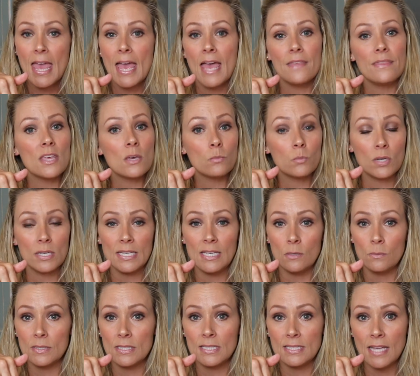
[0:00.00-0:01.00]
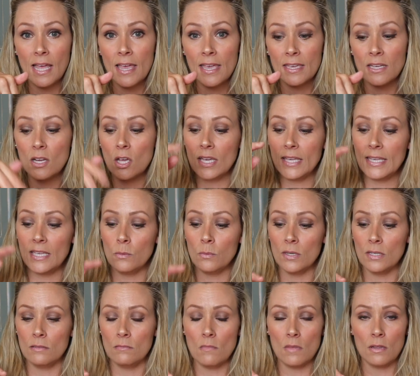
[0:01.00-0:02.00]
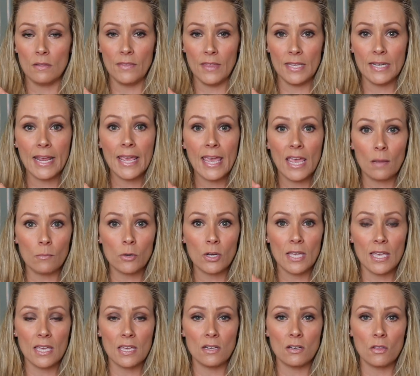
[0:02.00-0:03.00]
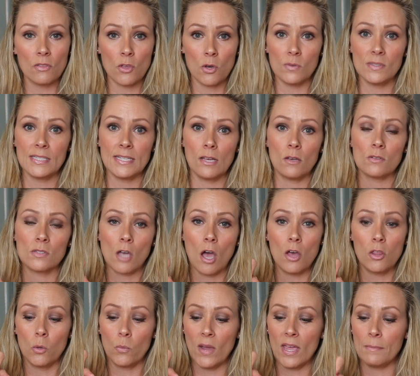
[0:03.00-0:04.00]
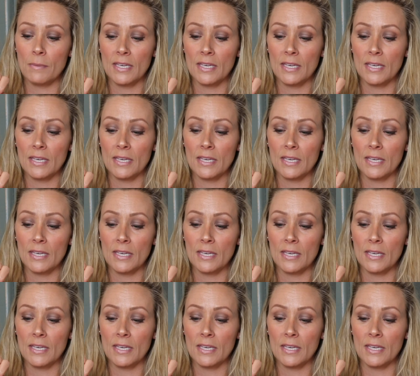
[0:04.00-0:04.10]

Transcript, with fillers: And then when he was done, he would then hammer in those nails all the way,